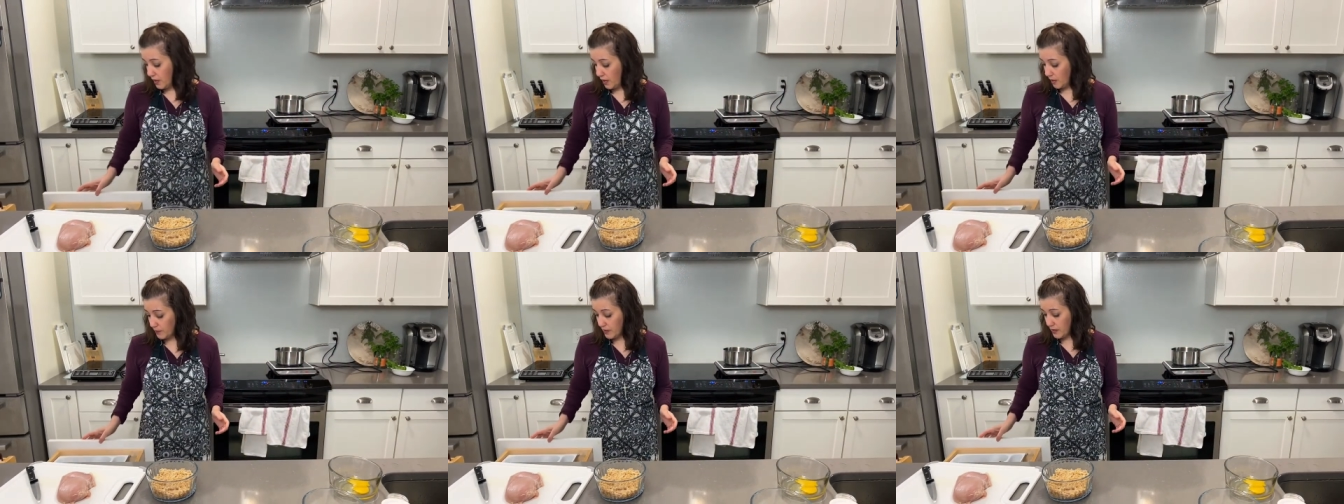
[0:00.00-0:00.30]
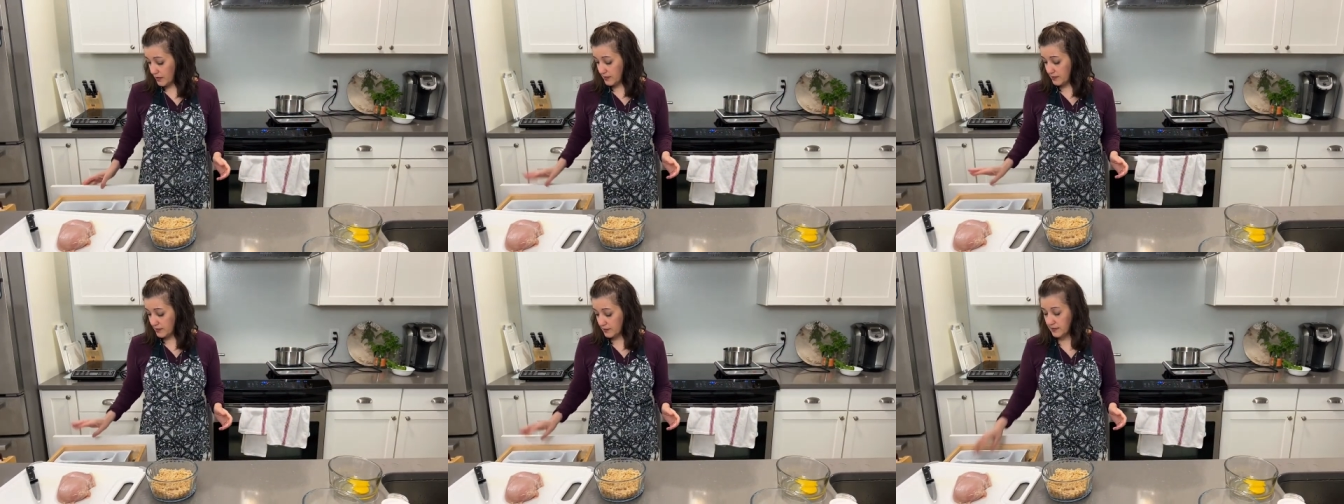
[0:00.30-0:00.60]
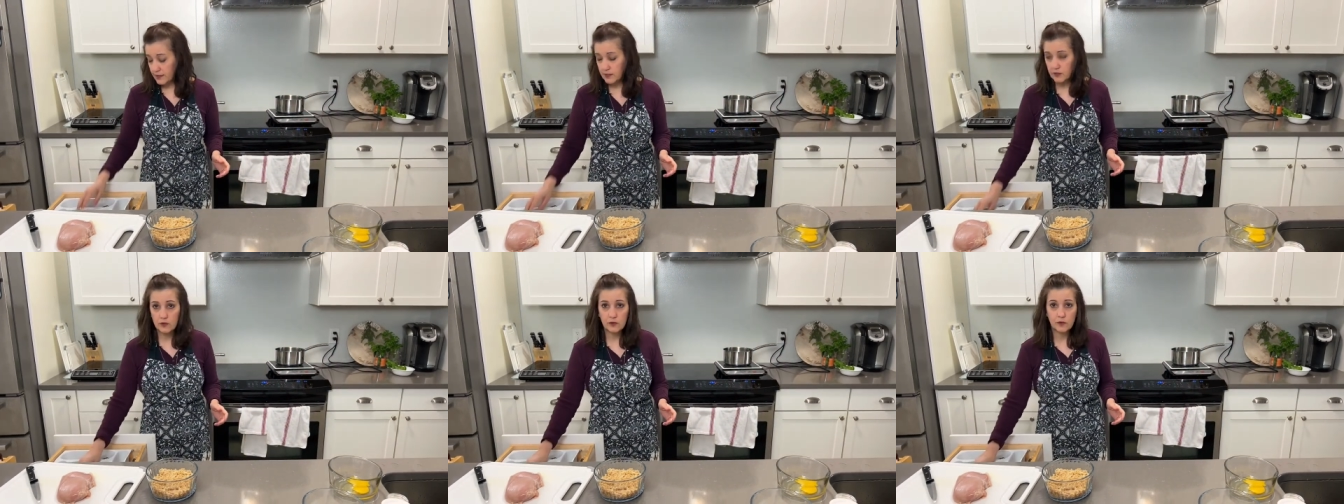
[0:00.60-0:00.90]
I'm not going to
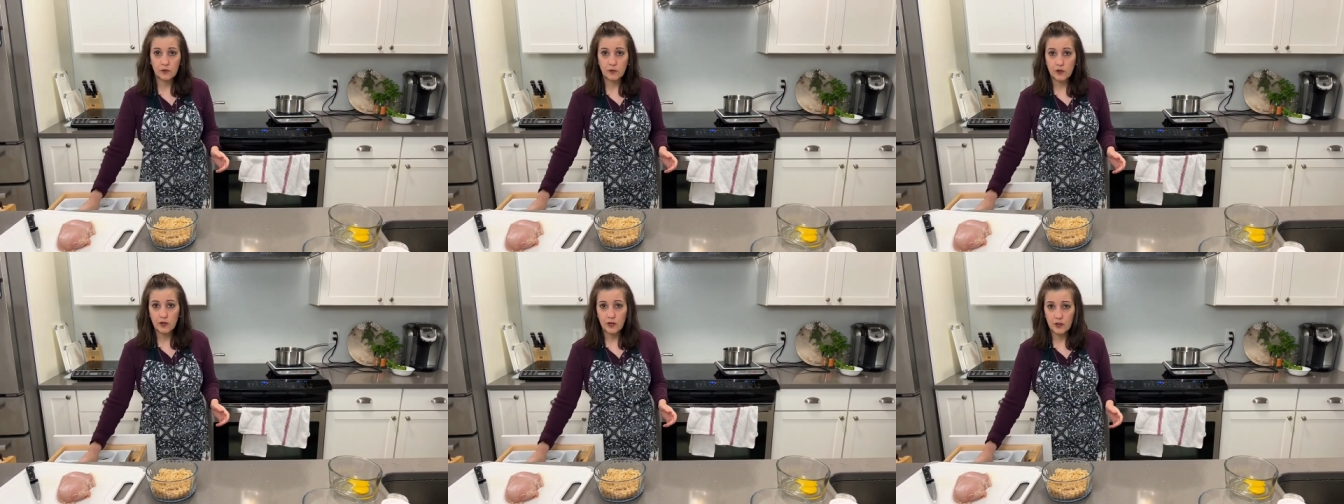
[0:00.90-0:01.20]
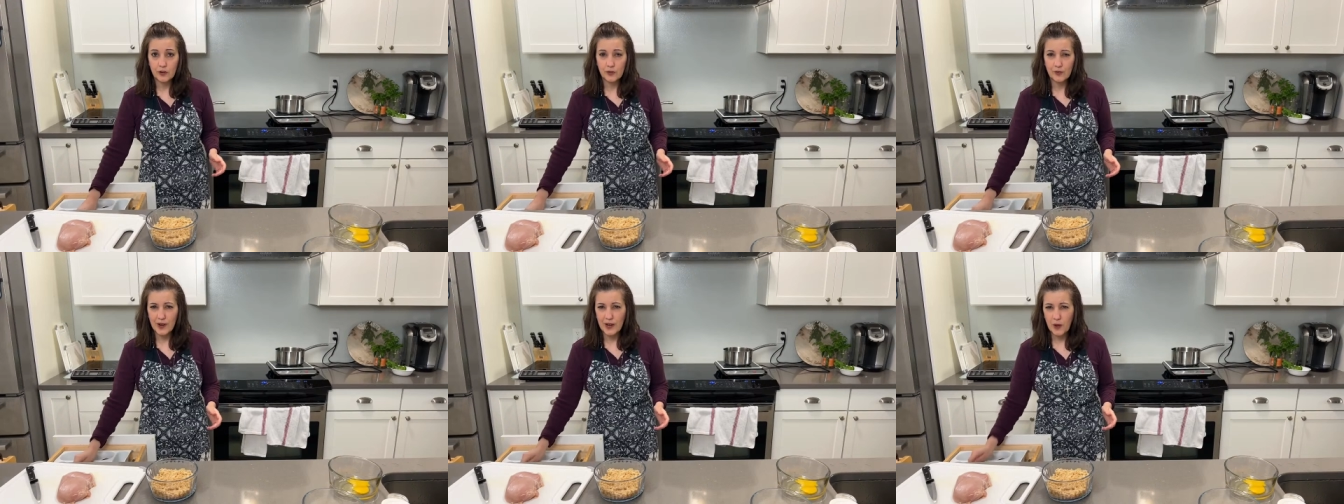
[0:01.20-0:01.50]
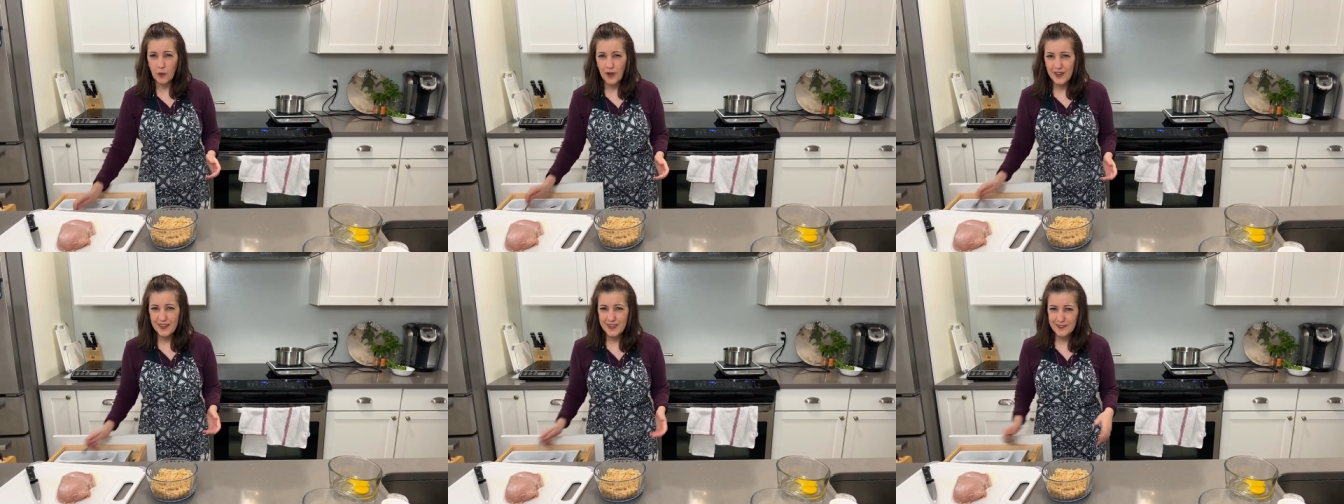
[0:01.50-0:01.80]
say there's a wrong or
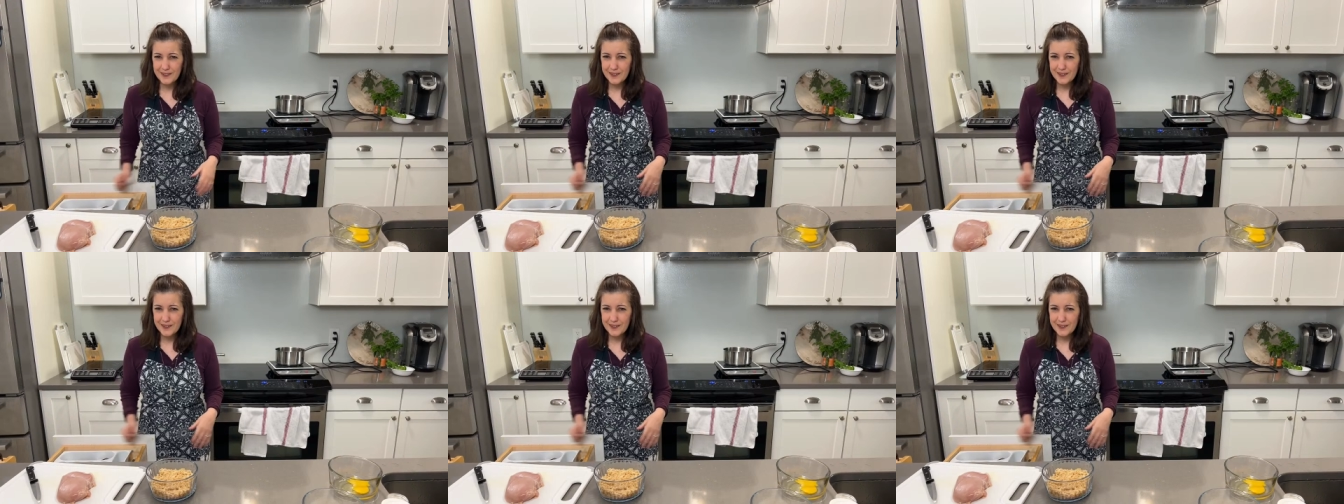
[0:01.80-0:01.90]
right way.